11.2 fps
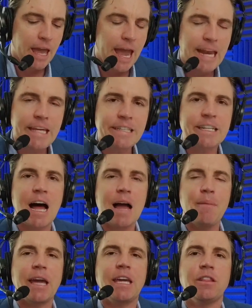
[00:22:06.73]
Anytime
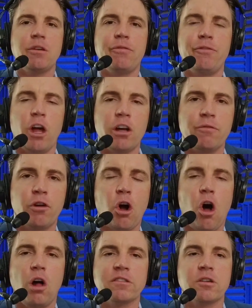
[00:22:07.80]
I get the flood of
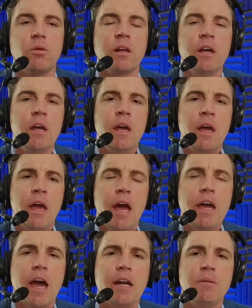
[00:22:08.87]
calls going,
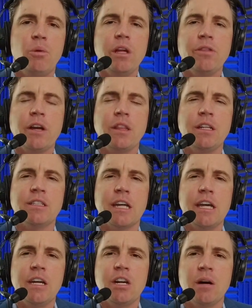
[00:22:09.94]
"Hey Adam, what do you think of these
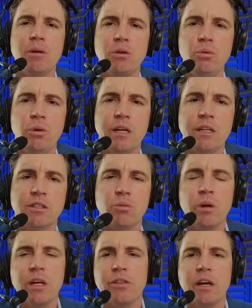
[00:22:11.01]
income annuities?" or
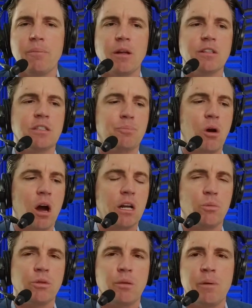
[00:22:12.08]
"What do you think about this product
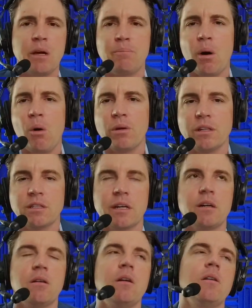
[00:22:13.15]
with the big bonus?" I
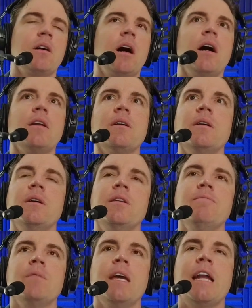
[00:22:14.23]
go, "Oh god."
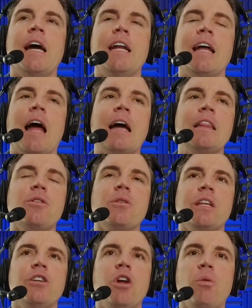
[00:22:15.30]
and I, I,
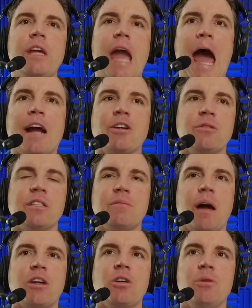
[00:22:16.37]
literally know the actors in
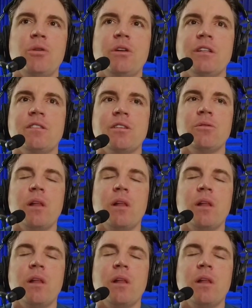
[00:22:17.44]
my community too.